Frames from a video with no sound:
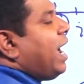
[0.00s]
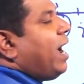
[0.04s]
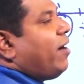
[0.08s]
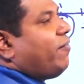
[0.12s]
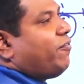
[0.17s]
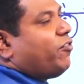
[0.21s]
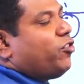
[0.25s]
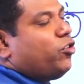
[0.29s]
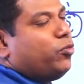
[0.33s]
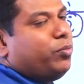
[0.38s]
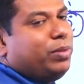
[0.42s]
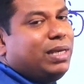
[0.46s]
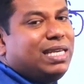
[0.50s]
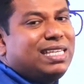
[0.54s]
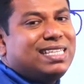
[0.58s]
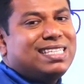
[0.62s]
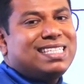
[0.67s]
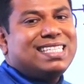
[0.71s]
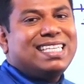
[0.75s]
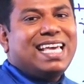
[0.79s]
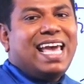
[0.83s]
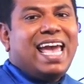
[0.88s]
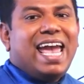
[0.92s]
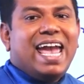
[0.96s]
have to be
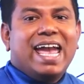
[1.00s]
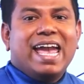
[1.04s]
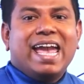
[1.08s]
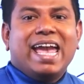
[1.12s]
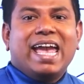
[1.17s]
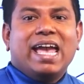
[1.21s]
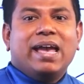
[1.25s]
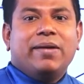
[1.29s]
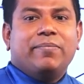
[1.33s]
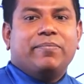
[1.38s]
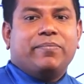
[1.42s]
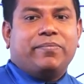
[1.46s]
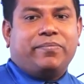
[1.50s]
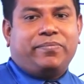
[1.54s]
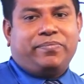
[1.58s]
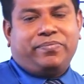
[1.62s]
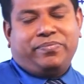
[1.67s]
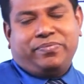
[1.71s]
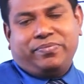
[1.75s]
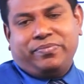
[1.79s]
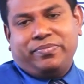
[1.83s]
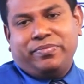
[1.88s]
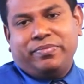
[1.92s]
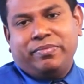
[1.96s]
same.
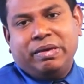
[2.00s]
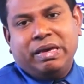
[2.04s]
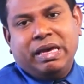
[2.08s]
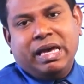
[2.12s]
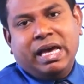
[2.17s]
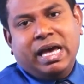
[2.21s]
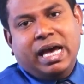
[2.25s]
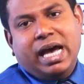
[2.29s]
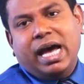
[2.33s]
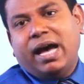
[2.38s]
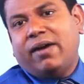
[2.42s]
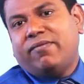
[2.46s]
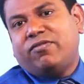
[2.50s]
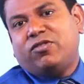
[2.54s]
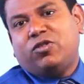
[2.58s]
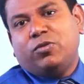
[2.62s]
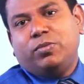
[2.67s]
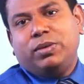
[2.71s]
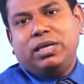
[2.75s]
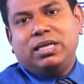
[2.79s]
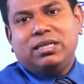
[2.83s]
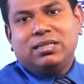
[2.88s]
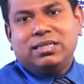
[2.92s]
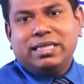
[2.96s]

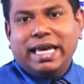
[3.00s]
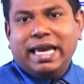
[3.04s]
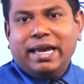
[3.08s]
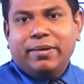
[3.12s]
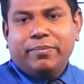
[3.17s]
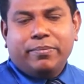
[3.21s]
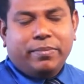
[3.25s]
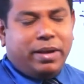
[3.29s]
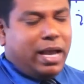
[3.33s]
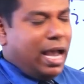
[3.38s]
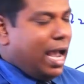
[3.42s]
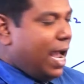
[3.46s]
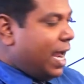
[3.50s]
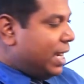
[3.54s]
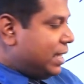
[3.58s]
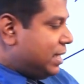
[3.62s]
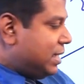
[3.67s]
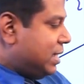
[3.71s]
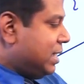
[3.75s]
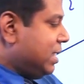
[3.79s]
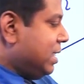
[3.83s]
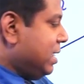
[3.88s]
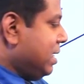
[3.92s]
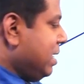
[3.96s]

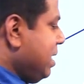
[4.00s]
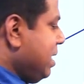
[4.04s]
At